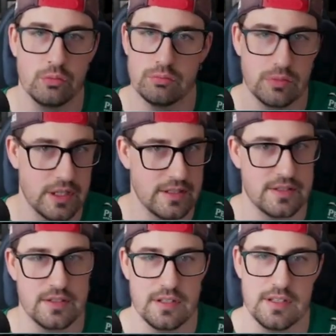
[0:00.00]

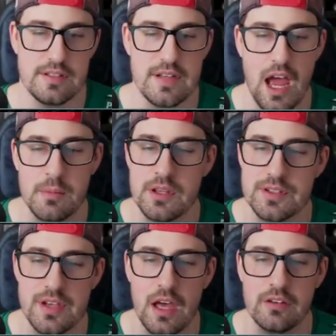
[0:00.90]
his time in the
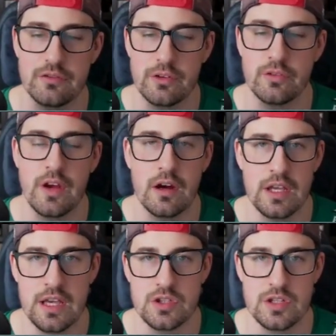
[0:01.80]
sun for
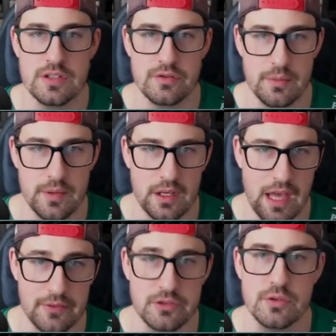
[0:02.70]
variations from the
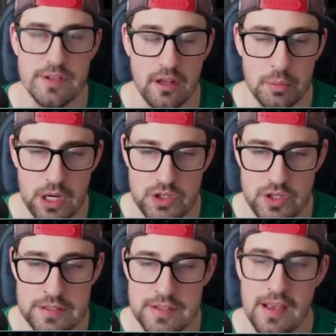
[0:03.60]
F2
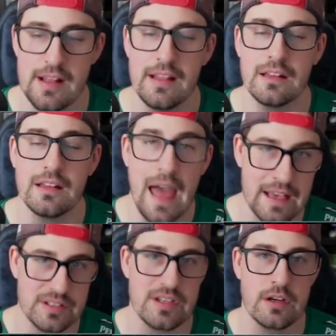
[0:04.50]
celebrations
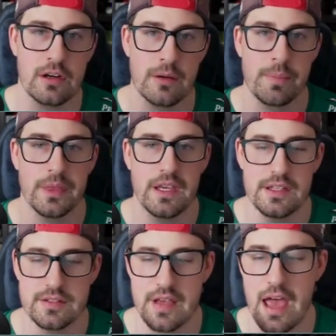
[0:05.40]
last year
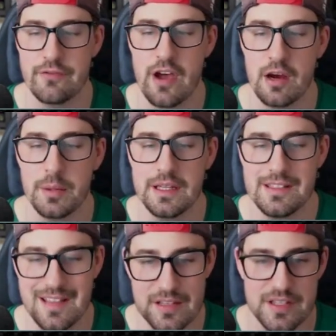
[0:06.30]
in Sapphire, but he
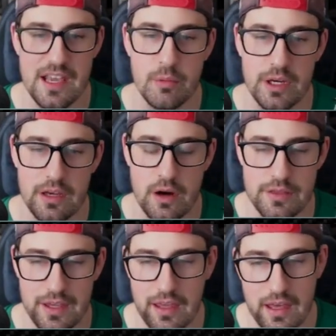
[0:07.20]
doesn't get one here. I
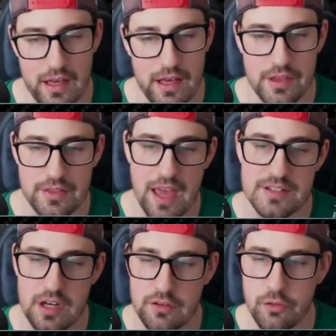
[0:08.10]
think
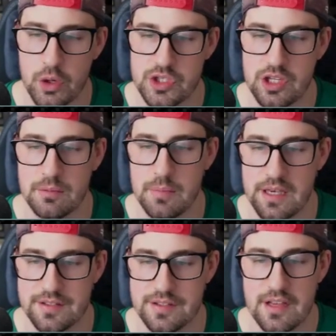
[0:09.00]
that's an unfortunate
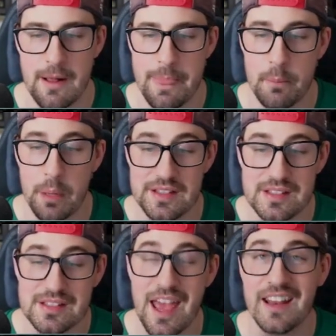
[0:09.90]
miss. But
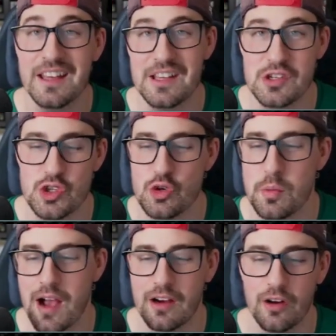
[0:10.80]
Senna and
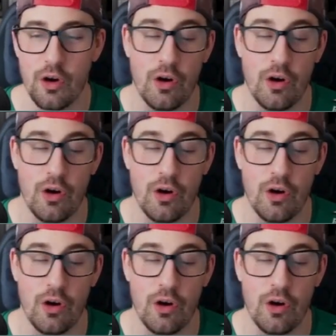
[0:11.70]
Schumacher,